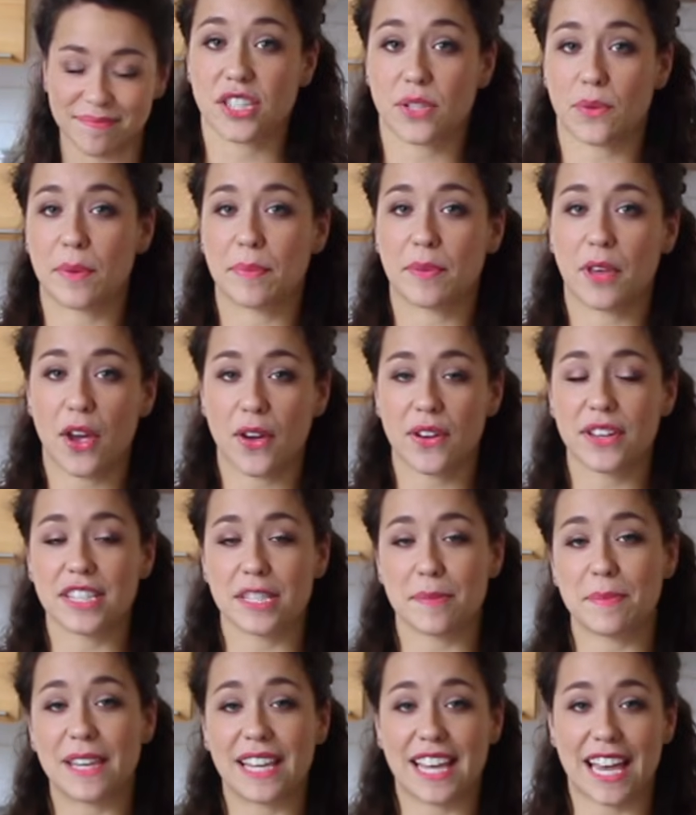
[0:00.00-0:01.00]
So I'm going
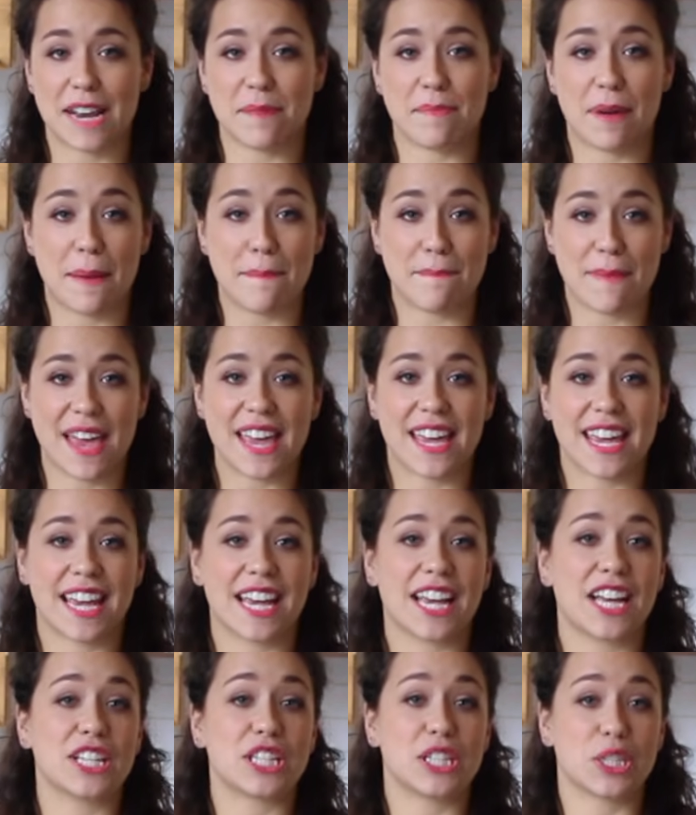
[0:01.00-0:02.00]
to begin by
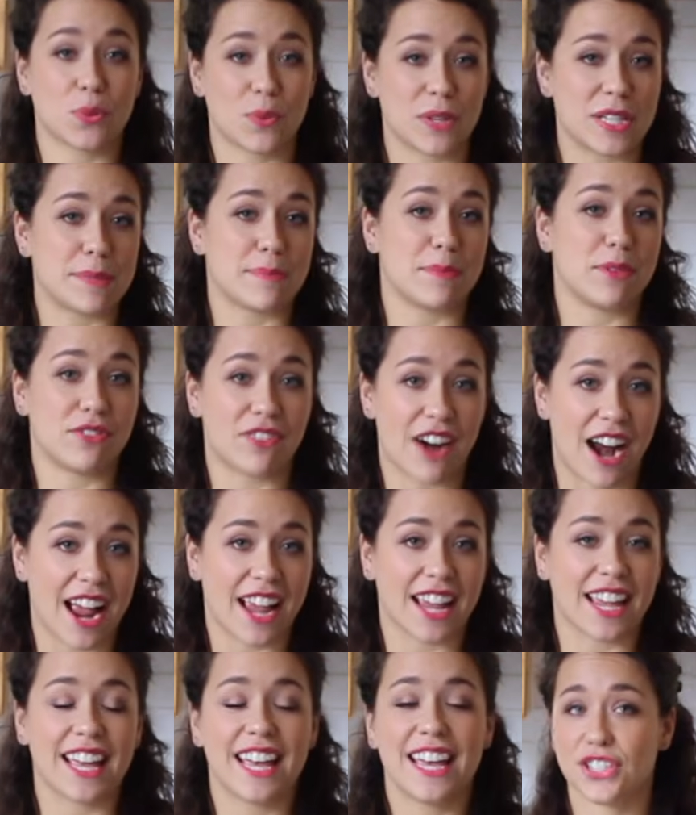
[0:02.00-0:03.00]
making a Swiss
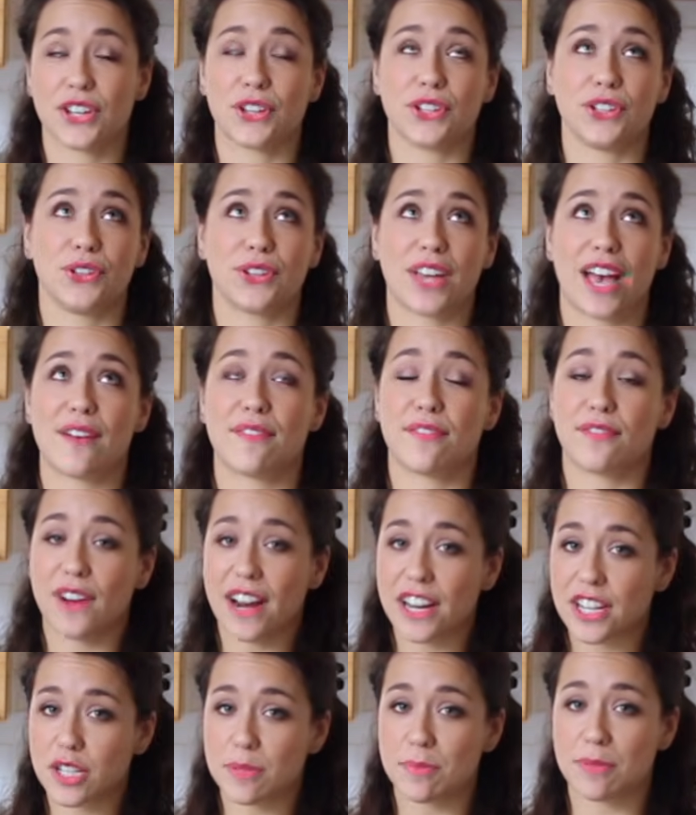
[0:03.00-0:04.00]
meringue. So you get
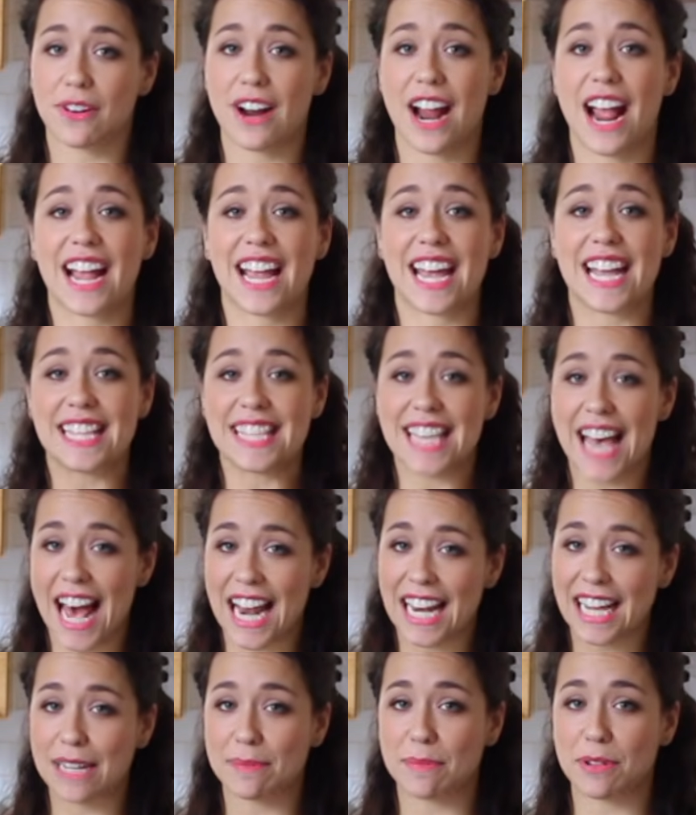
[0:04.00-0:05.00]
French meringue,
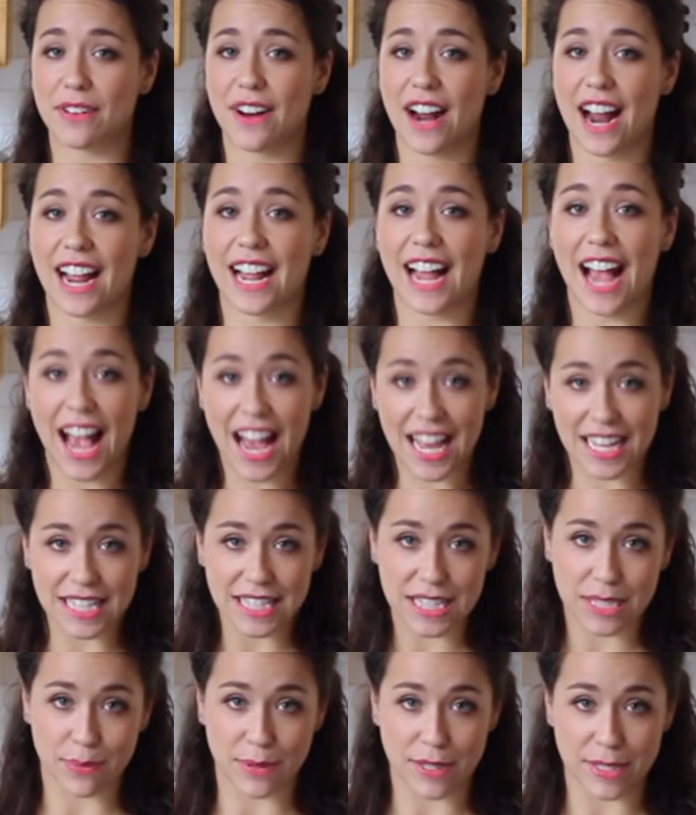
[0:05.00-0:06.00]
Italian meringue and
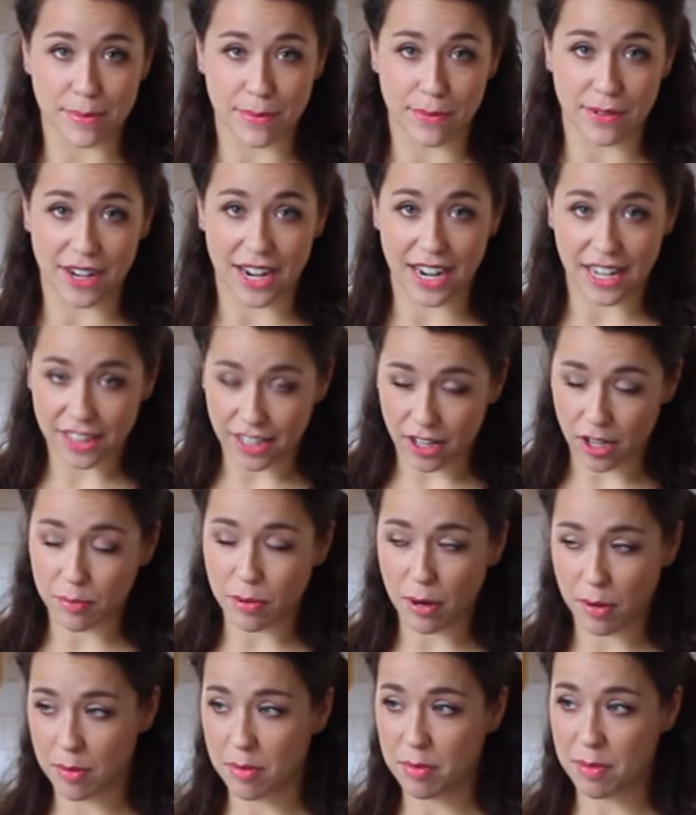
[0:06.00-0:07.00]
Swiss meringue. There are
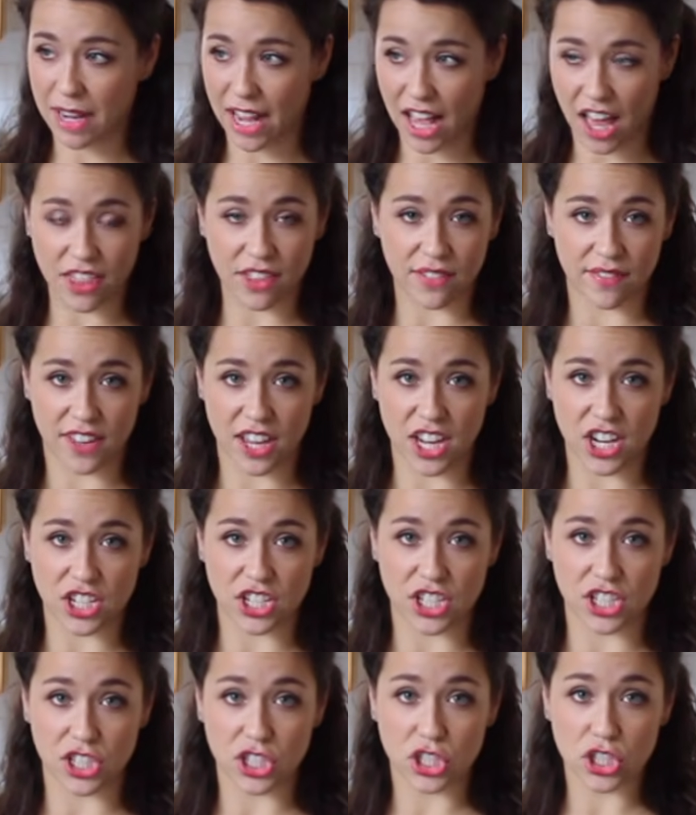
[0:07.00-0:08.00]
probably other
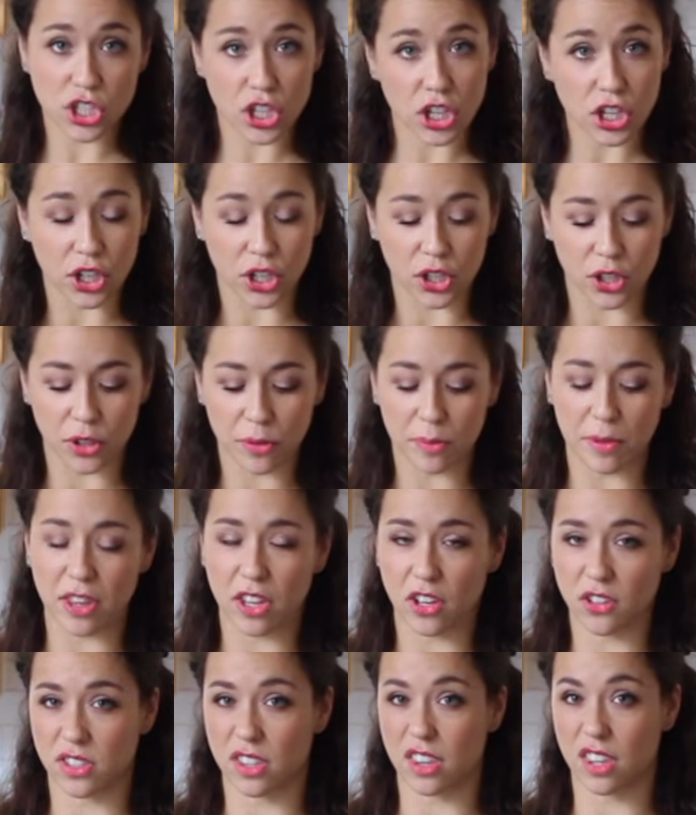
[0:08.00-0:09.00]
versions too, but
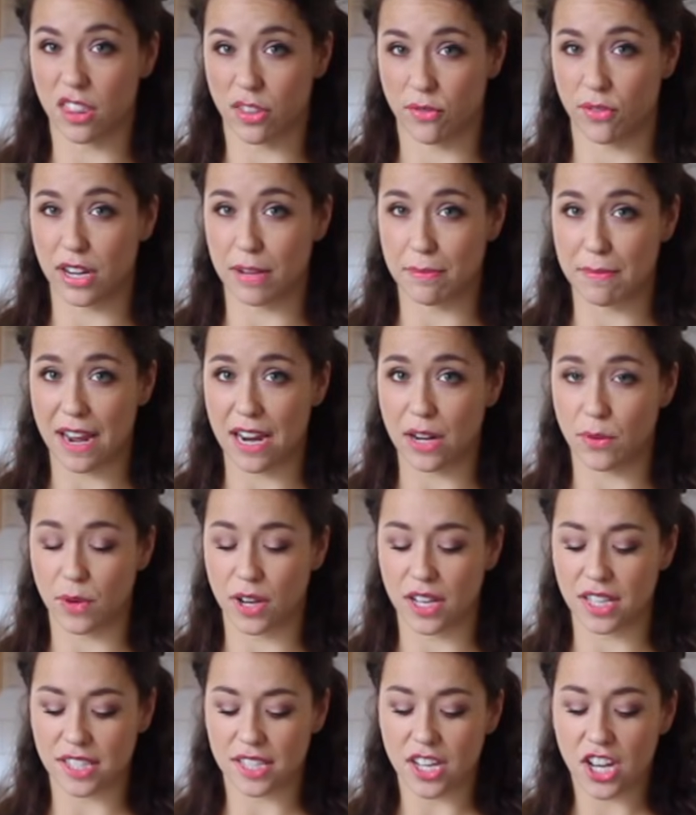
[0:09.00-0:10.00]
those are the 3 main
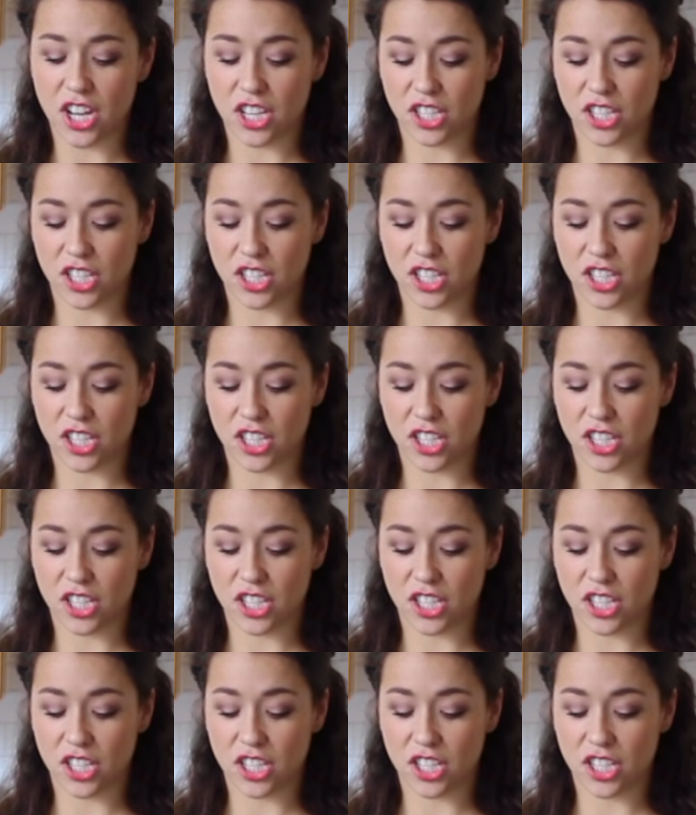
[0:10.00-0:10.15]
ones.